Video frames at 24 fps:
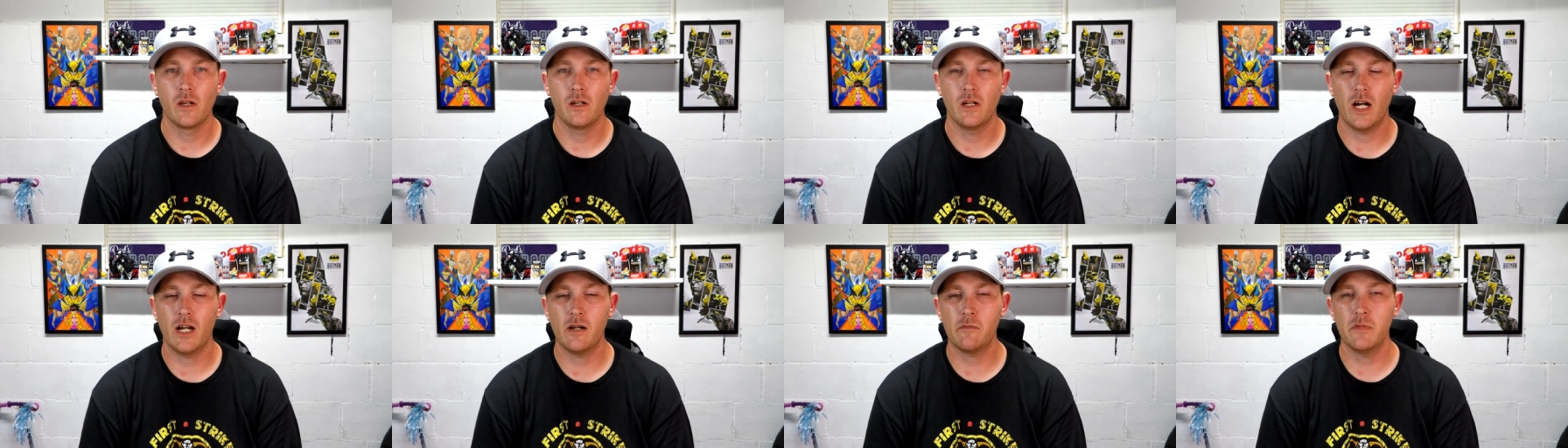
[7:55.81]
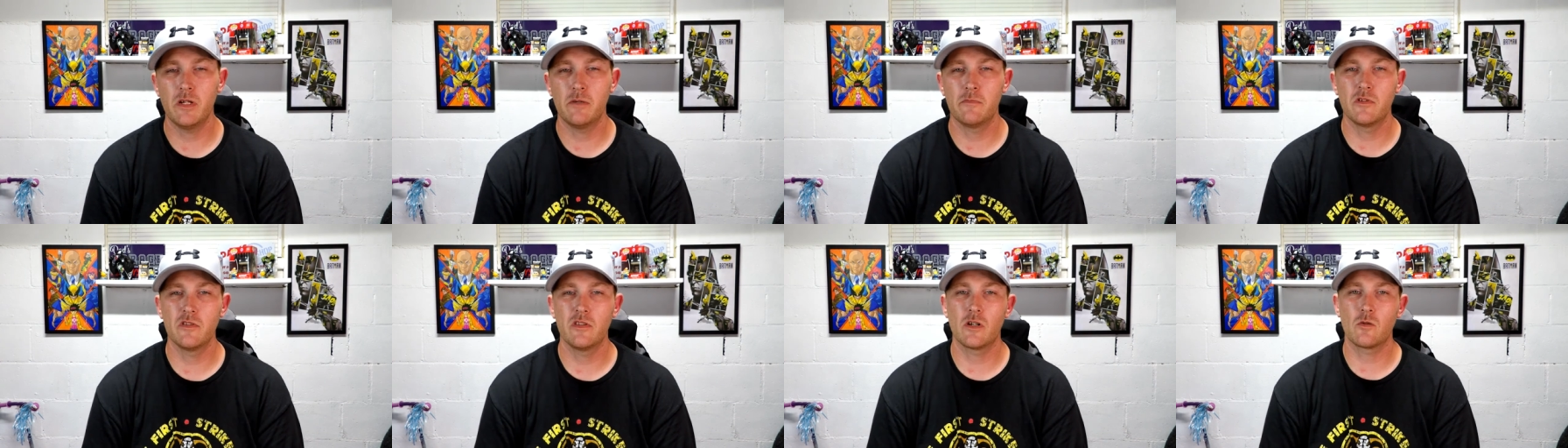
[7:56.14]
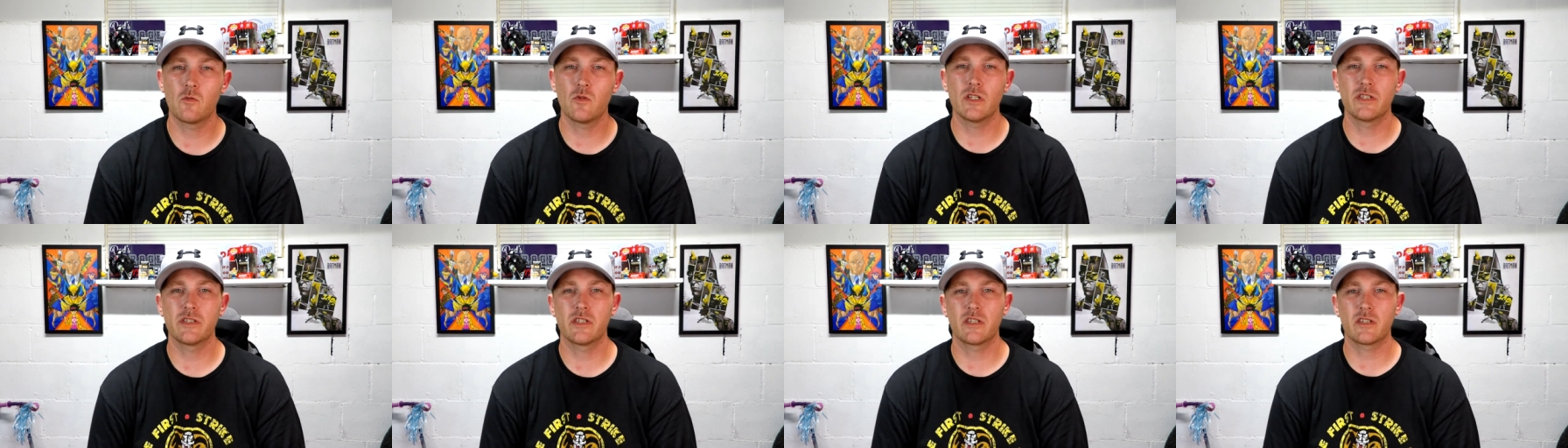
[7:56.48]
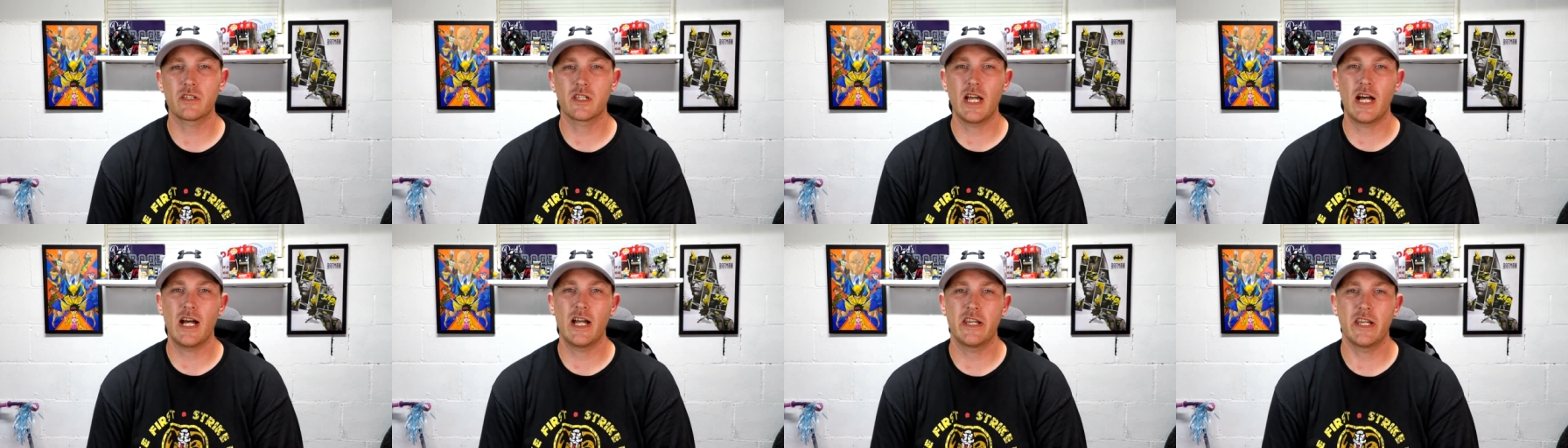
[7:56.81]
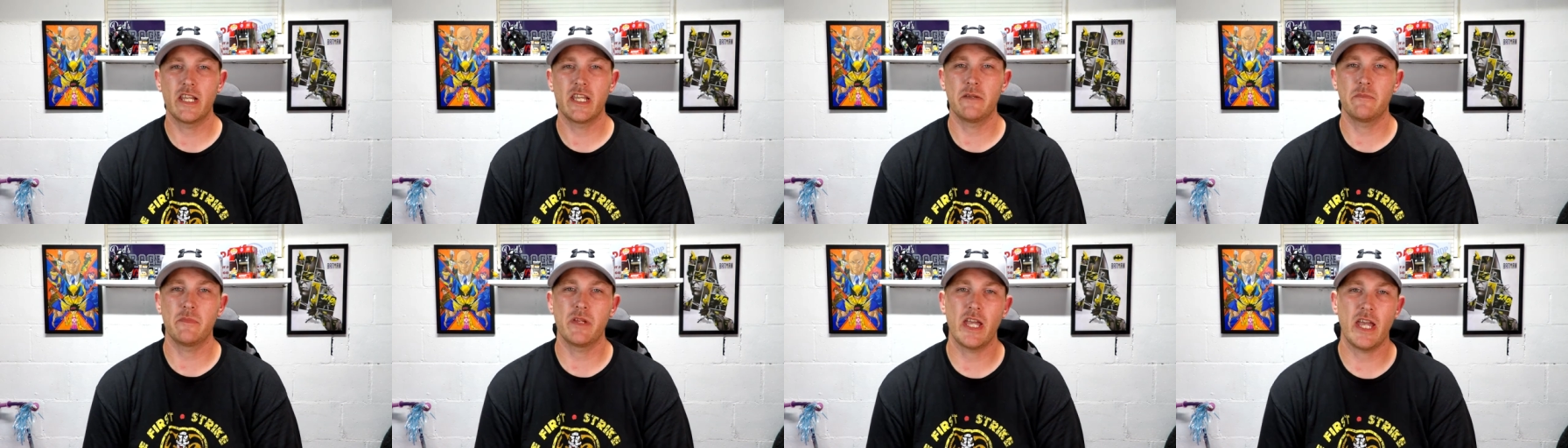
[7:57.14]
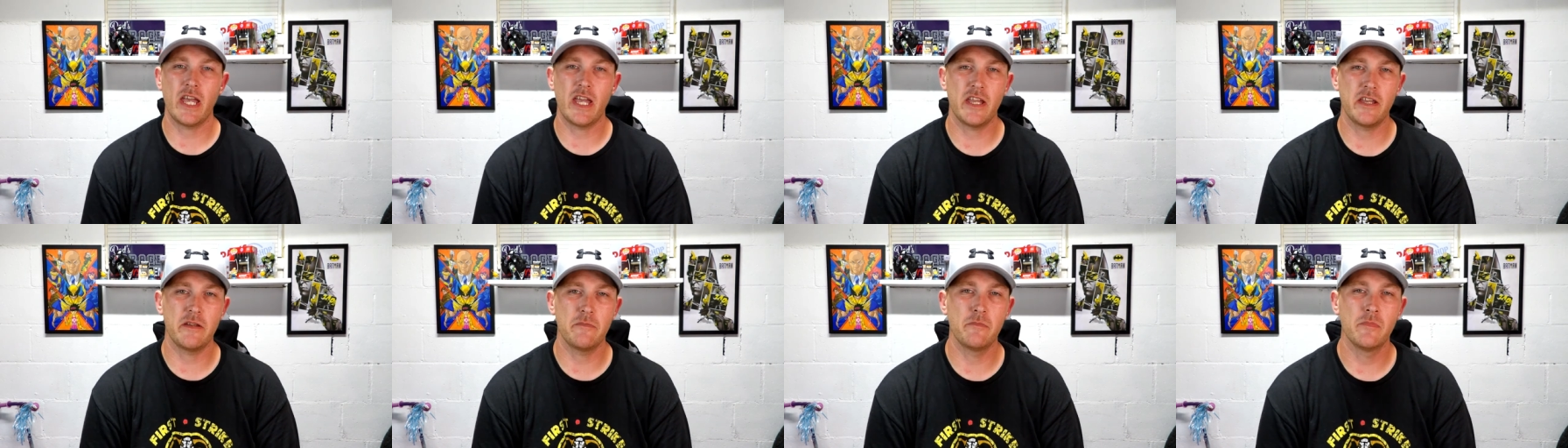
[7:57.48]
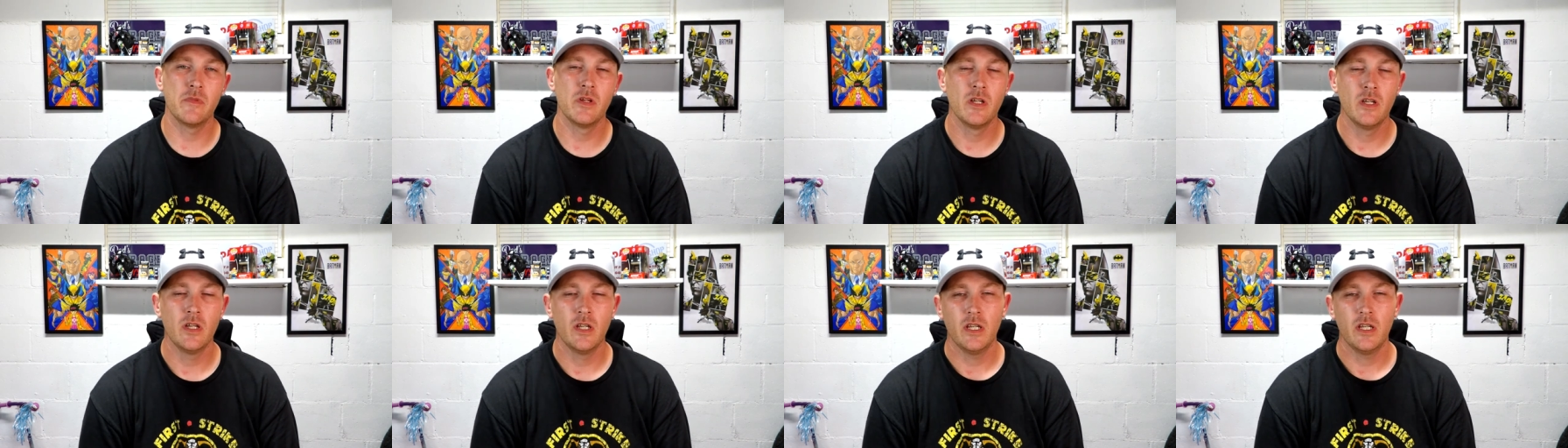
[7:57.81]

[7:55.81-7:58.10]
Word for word: I remember there was this guy named Gabe.